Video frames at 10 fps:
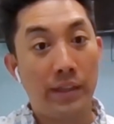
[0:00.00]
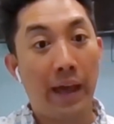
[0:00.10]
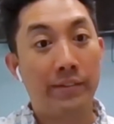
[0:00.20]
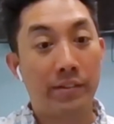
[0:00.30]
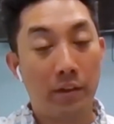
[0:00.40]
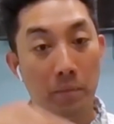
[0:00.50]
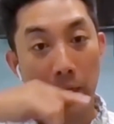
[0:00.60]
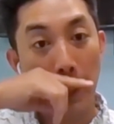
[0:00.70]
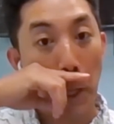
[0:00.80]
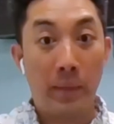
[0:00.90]
That's going
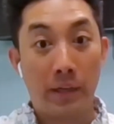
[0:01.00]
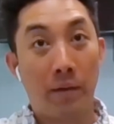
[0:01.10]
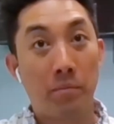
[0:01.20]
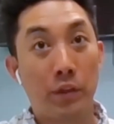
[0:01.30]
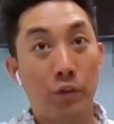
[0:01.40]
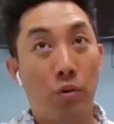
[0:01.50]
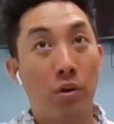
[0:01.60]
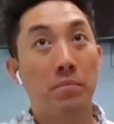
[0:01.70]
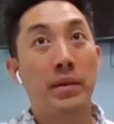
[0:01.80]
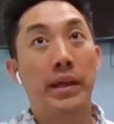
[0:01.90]
to become the norm.